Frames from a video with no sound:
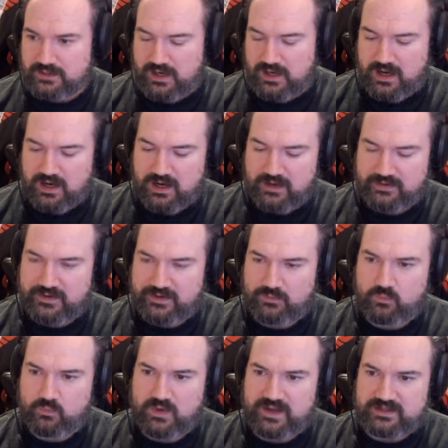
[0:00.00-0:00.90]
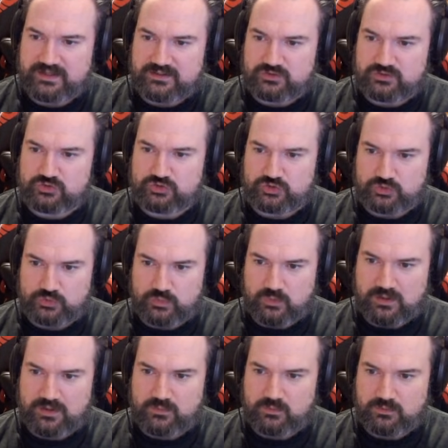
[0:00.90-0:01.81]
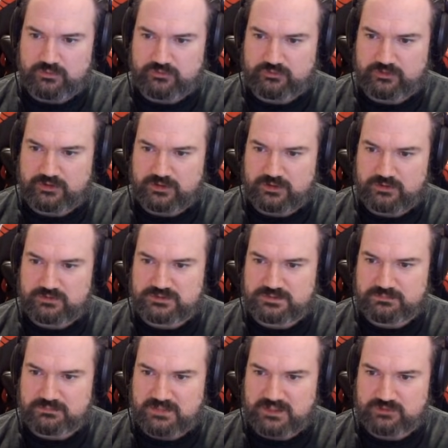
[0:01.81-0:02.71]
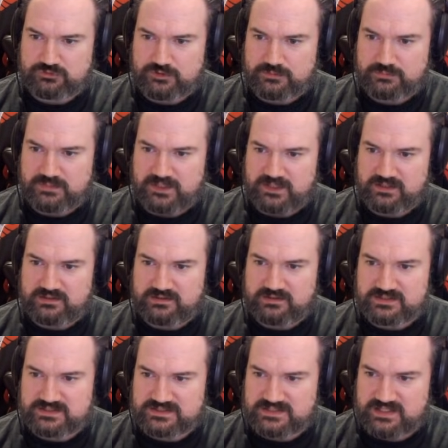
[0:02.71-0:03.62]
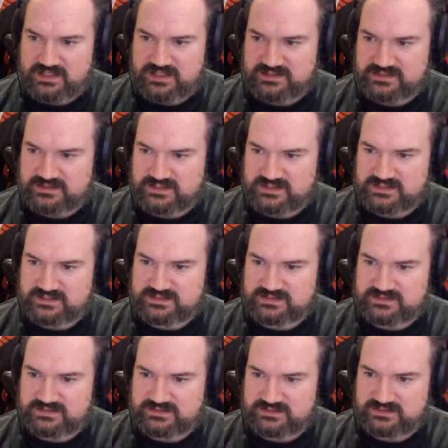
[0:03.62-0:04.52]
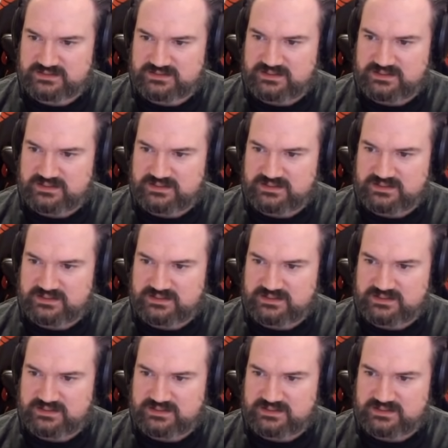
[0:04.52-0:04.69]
Ah, now wait. Do I want to go to Metro maintenance access?